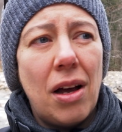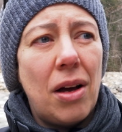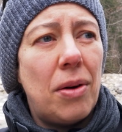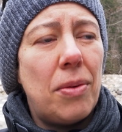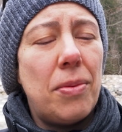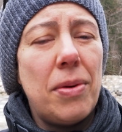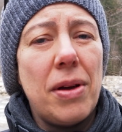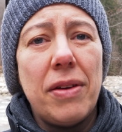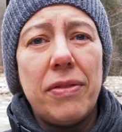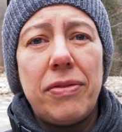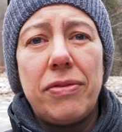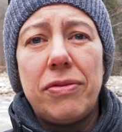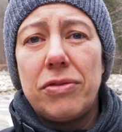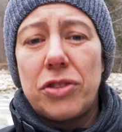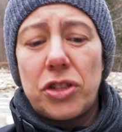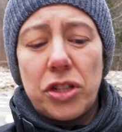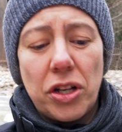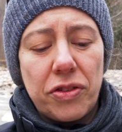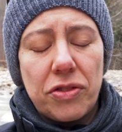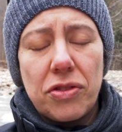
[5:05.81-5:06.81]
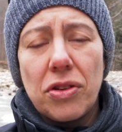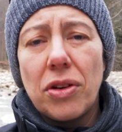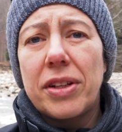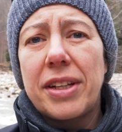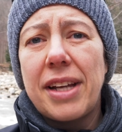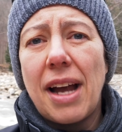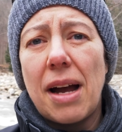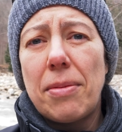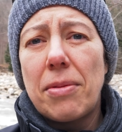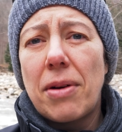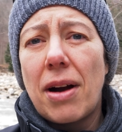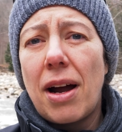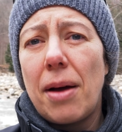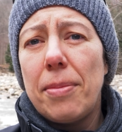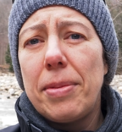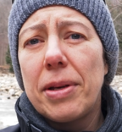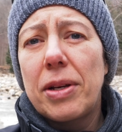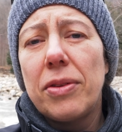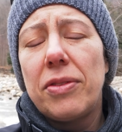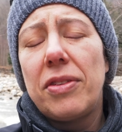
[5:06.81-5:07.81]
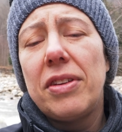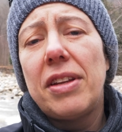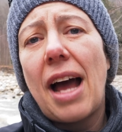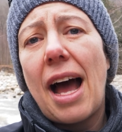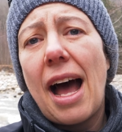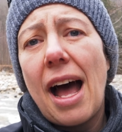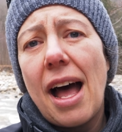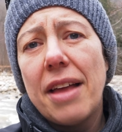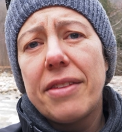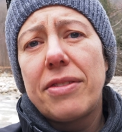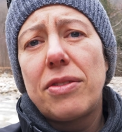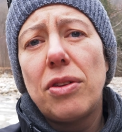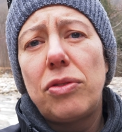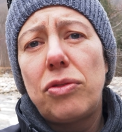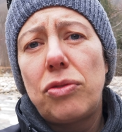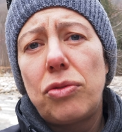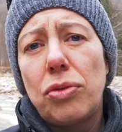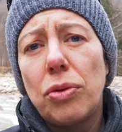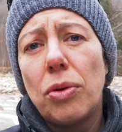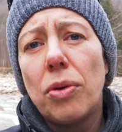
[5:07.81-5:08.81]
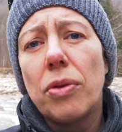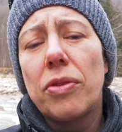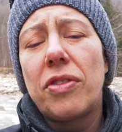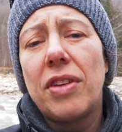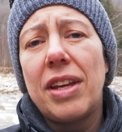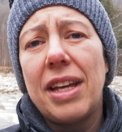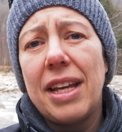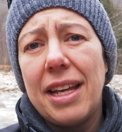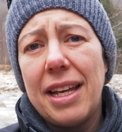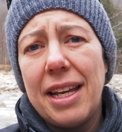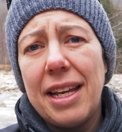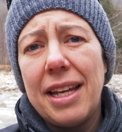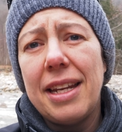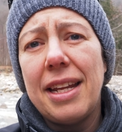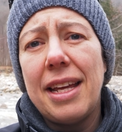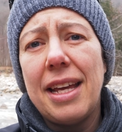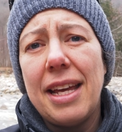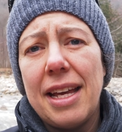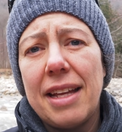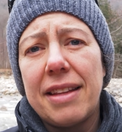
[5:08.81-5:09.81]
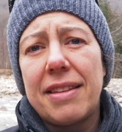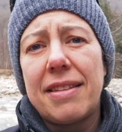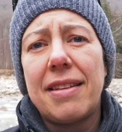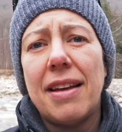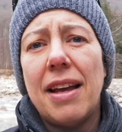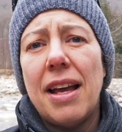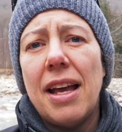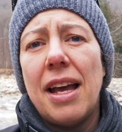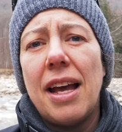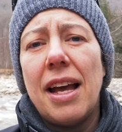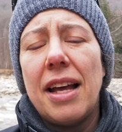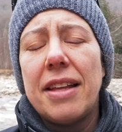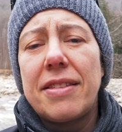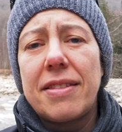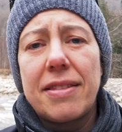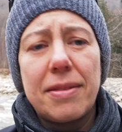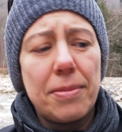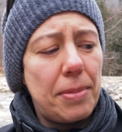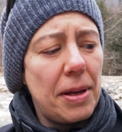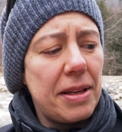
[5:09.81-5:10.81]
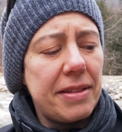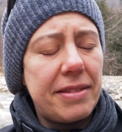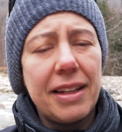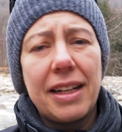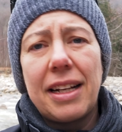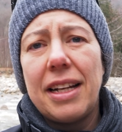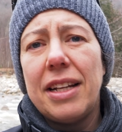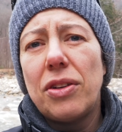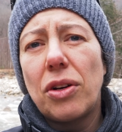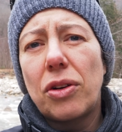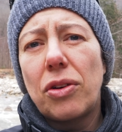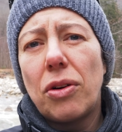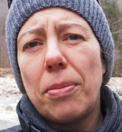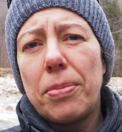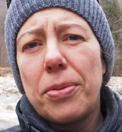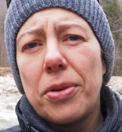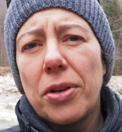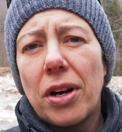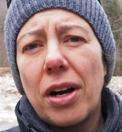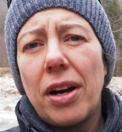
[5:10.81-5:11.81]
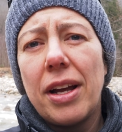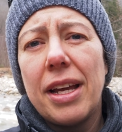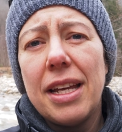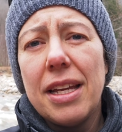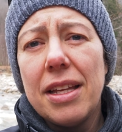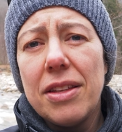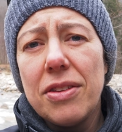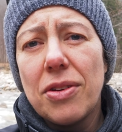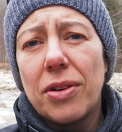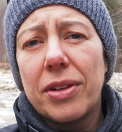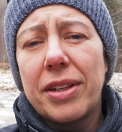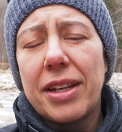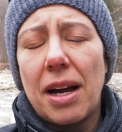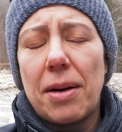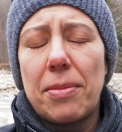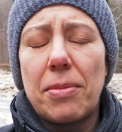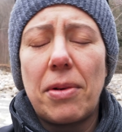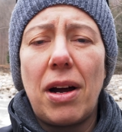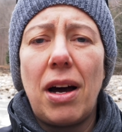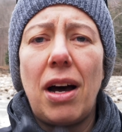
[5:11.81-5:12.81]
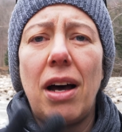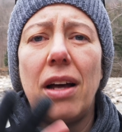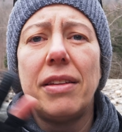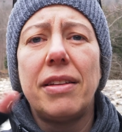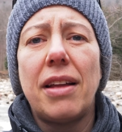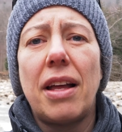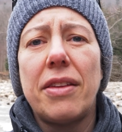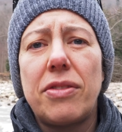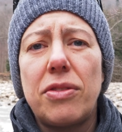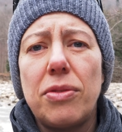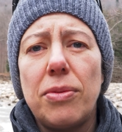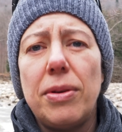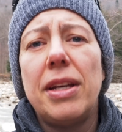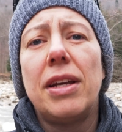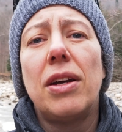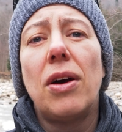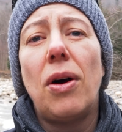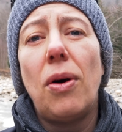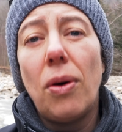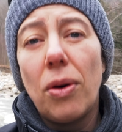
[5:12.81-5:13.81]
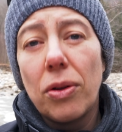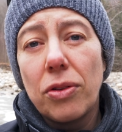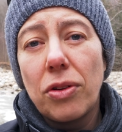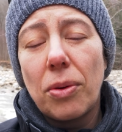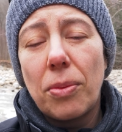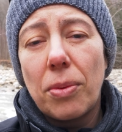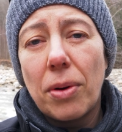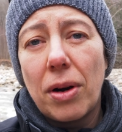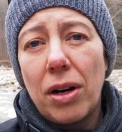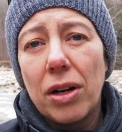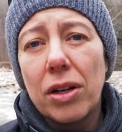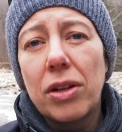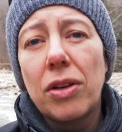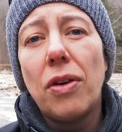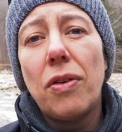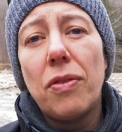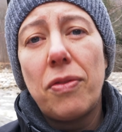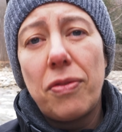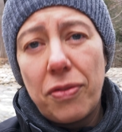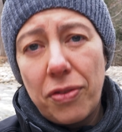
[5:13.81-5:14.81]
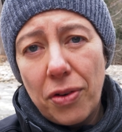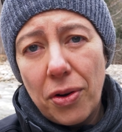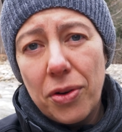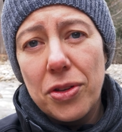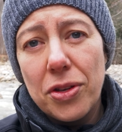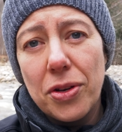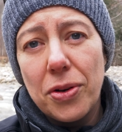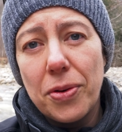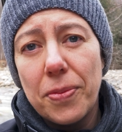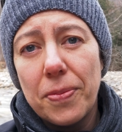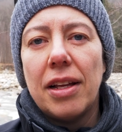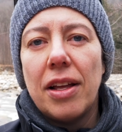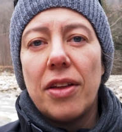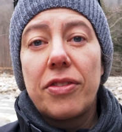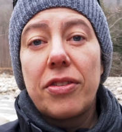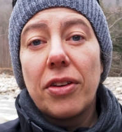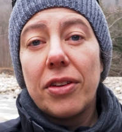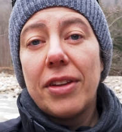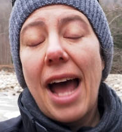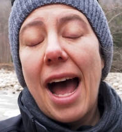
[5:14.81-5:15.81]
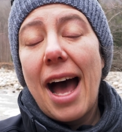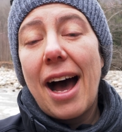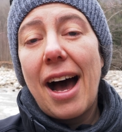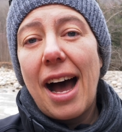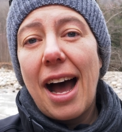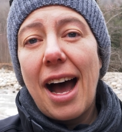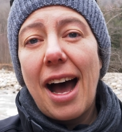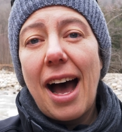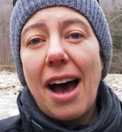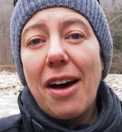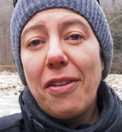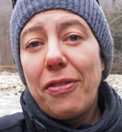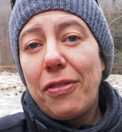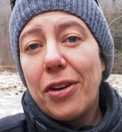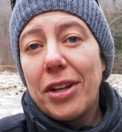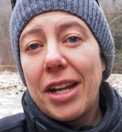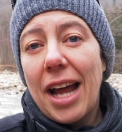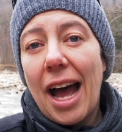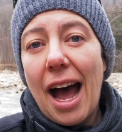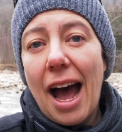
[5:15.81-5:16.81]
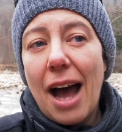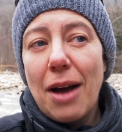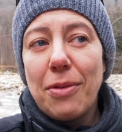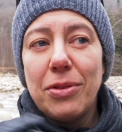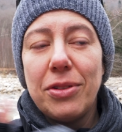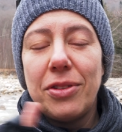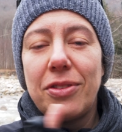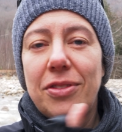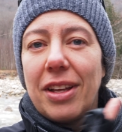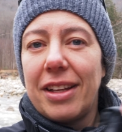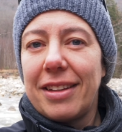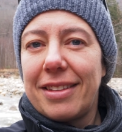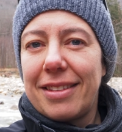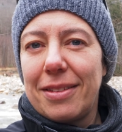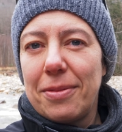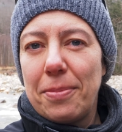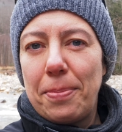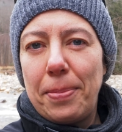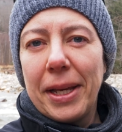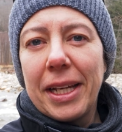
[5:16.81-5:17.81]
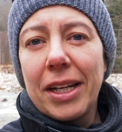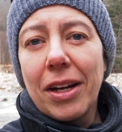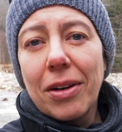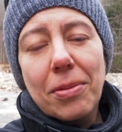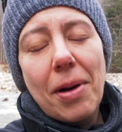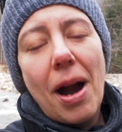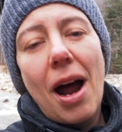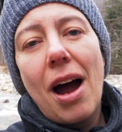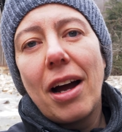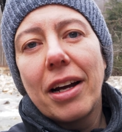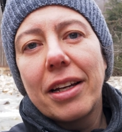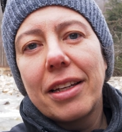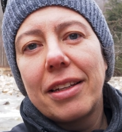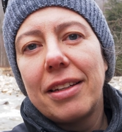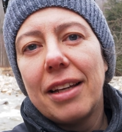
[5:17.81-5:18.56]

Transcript: with just your camera because it has the tools in it. It's basically the computer in your camera that's doing all the work for you. So now I thought I would pick a rock